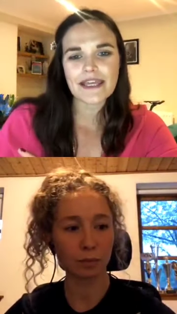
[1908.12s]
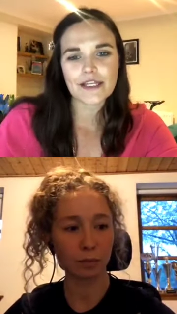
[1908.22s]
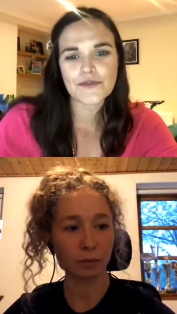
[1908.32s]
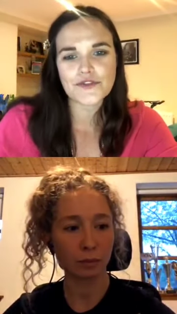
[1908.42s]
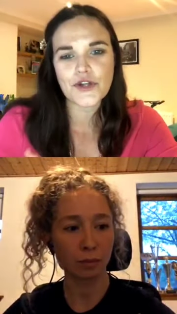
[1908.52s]
Speaker 1: of
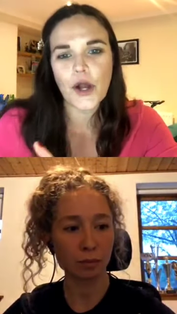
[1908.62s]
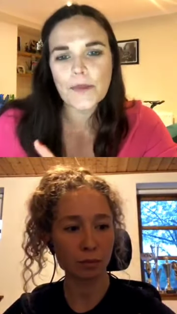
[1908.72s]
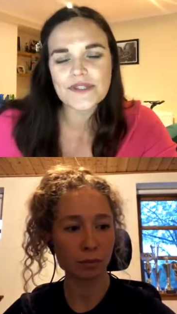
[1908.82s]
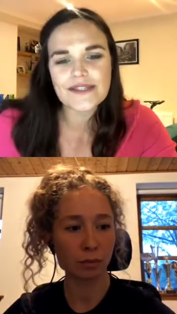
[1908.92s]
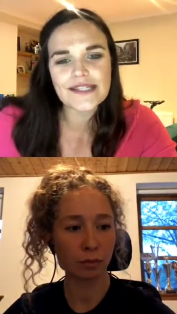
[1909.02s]
Drops,
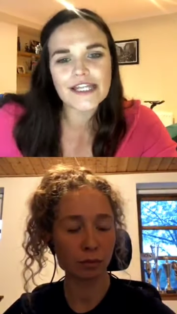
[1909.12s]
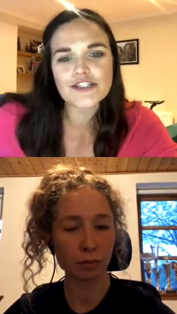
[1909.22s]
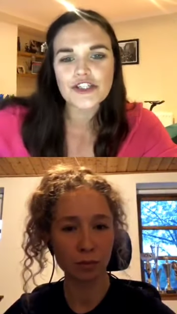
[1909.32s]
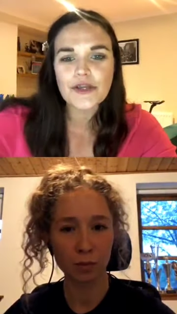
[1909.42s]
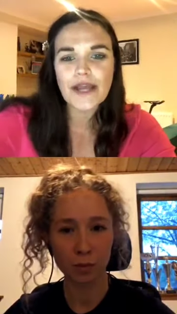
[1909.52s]
has said, do
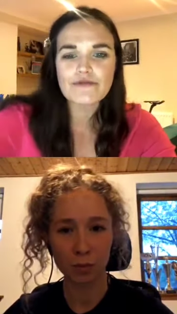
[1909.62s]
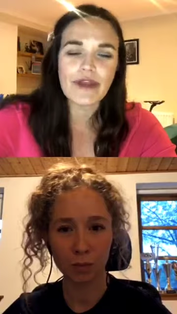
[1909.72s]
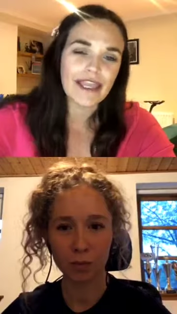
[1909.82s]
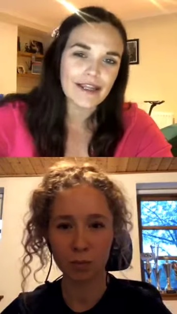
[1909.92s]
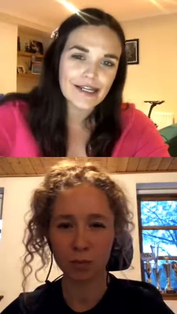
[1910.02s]
you have
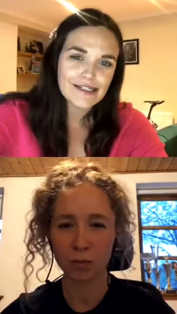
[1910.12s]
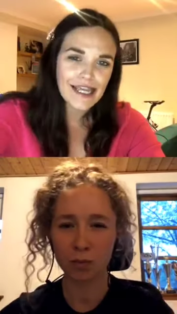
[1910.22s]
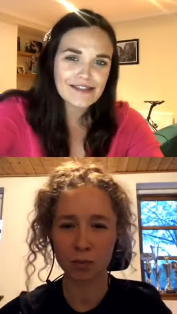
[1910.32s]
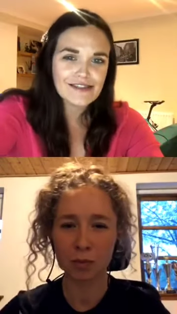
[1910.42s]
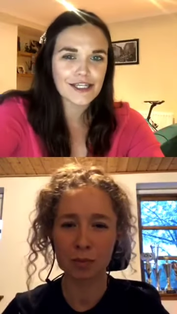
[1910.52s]
regular
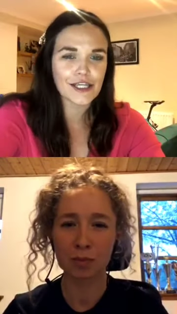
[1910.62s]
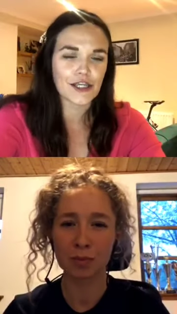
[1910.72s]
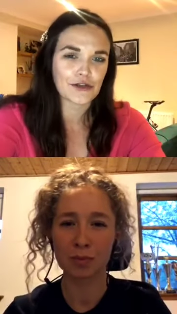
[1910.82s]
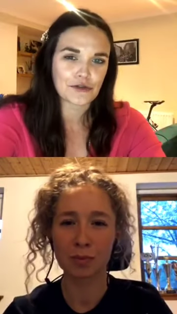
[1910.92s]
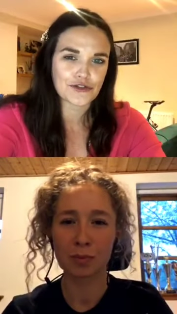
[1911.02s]
testing in
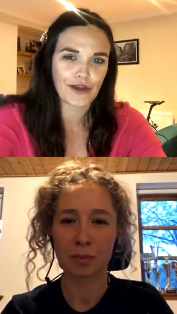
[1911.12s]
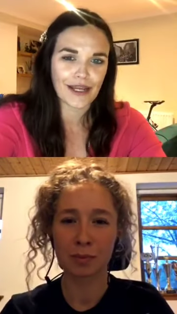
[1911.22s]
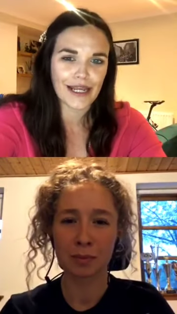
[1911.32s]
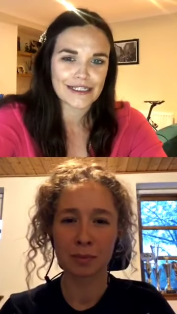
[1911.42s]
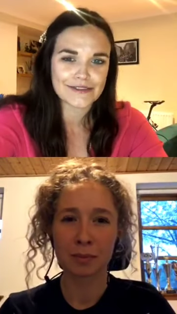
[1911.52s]
your training?
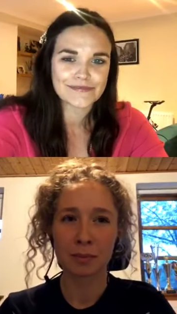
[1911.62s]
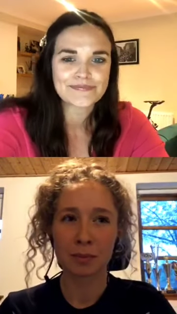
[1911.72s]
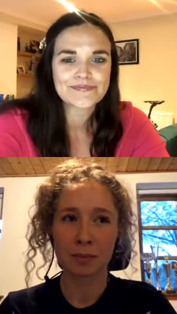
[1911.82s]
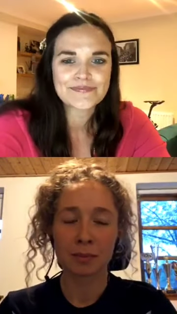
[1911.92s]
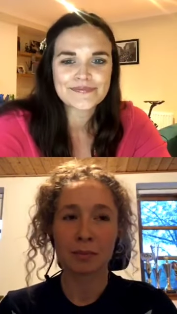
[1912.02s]

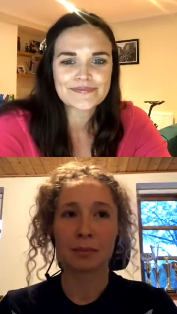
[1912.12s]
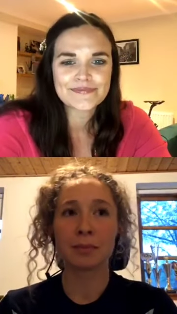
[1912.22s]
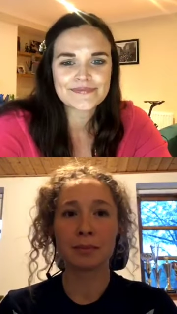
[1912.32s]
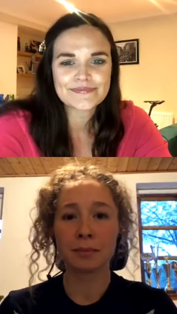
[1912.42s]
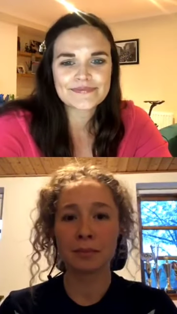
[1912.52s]

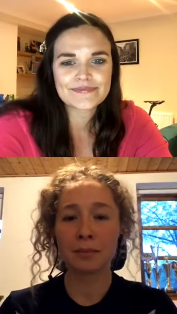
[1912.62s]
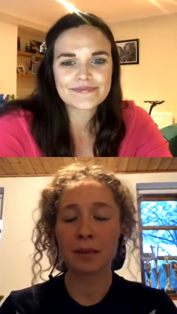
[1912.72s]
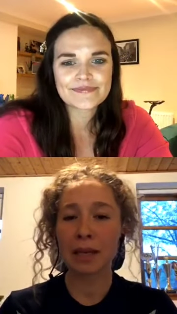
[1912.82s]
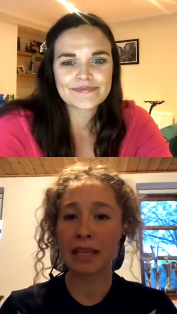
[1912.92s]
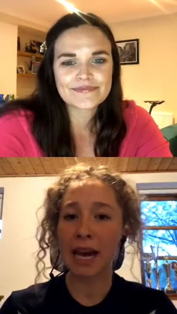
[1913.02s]

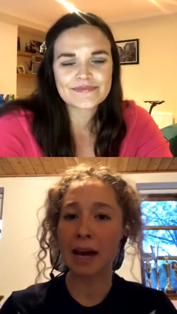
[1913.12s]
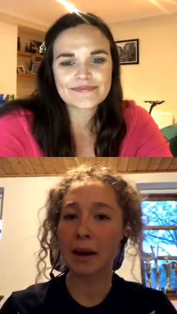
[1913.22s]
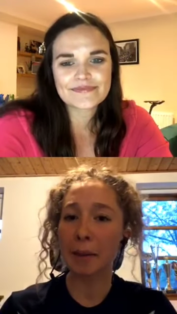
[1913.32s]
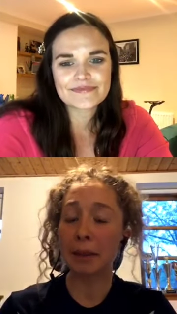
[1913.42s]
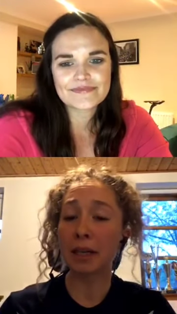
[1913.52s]
Speaker 2: Yeah, I
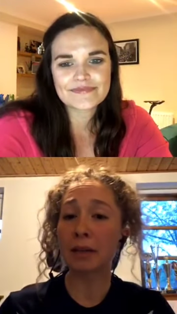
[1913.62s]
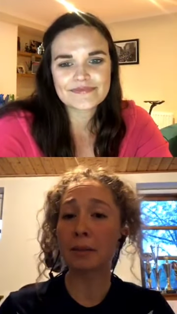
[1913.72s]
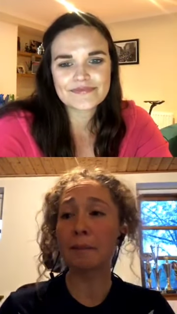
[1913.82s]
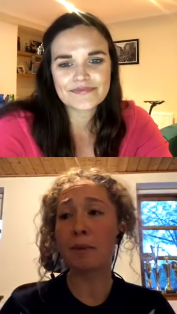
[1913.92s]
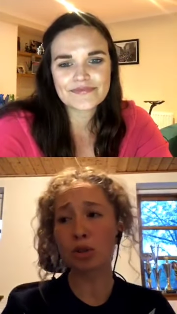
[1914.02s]
mean,
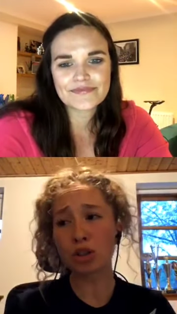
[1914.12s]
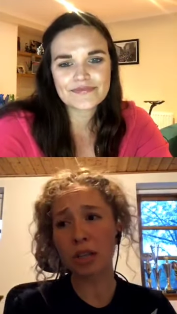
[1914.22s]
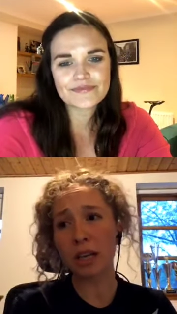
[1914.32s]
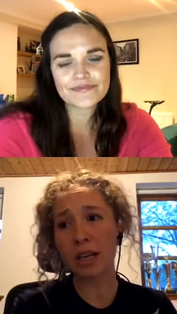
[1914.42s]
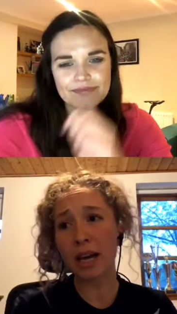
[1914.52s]

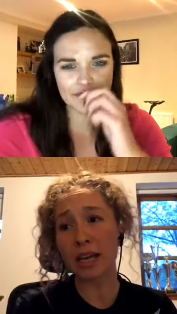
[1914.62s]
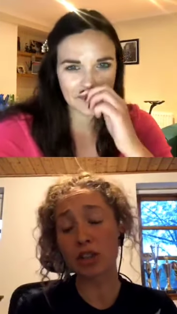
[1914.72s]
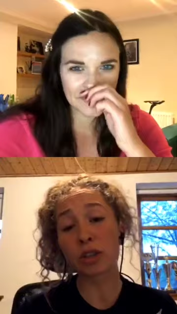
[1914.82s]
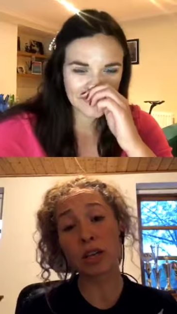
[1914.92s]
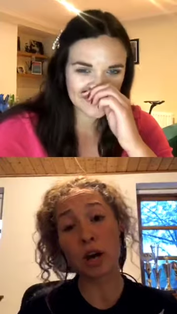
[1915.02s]
mostly
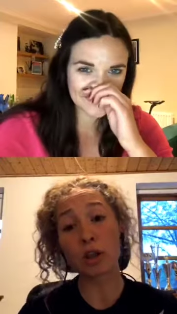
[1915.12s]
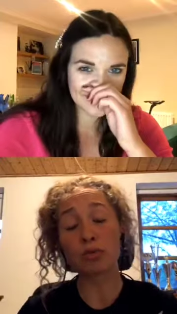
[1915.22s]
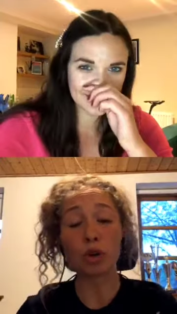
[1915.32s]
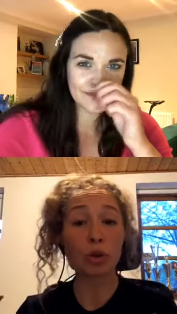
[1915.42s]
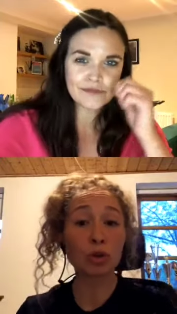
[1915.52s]
actually on the
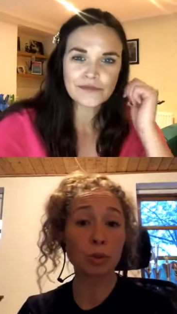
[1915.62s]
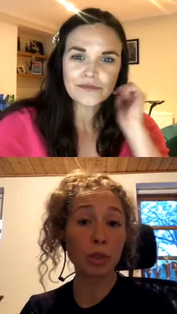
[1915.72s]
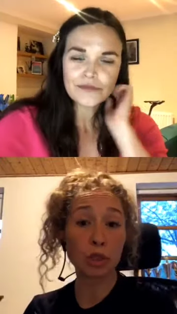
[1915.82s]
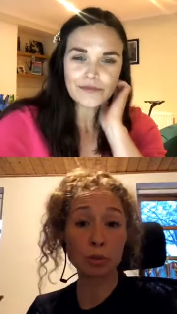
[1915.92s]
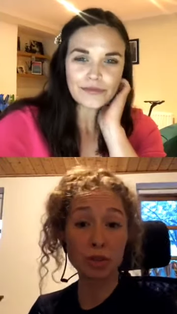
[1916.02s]
road. So we
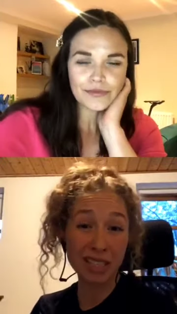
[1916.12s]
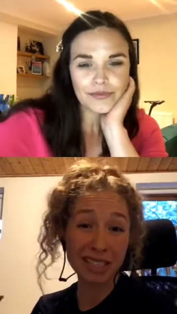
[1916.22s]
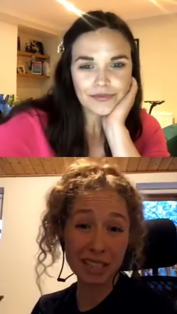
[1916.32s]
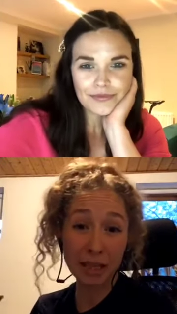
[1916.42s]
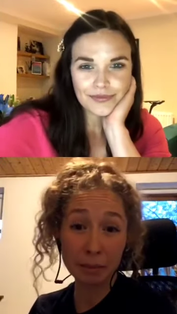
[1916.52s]
do
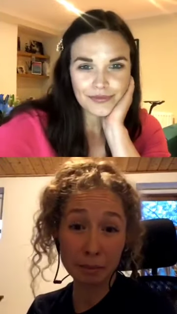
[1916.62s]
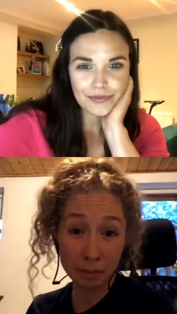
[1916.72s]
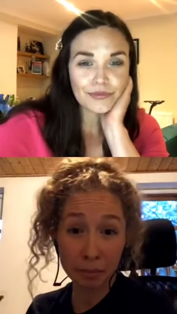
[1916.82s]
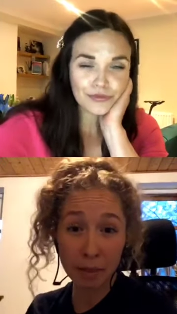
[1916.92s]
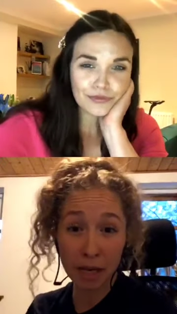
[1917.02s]
testing,
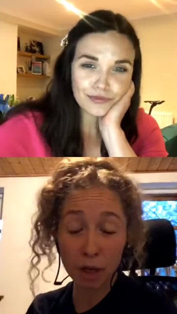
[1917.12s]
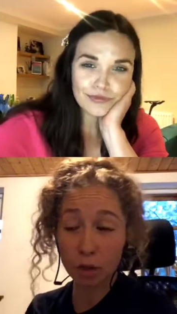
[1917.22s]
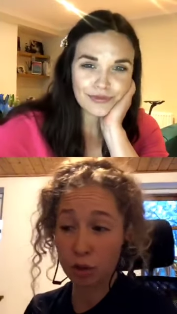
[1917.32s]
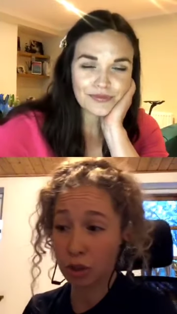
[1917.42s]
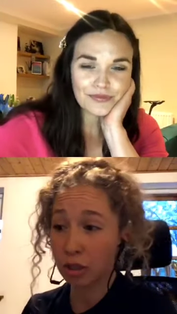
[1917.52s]
my
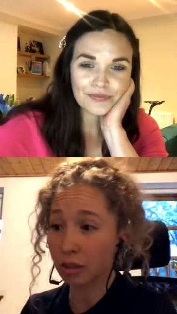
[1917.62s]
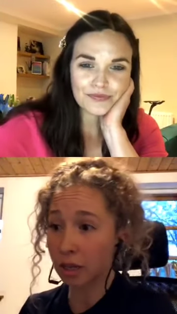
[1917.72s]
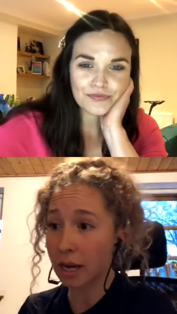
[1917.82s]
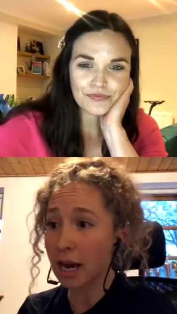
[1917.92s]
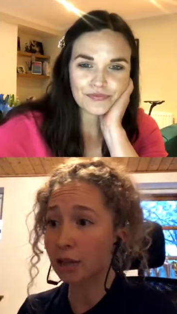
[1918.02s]
coach and I do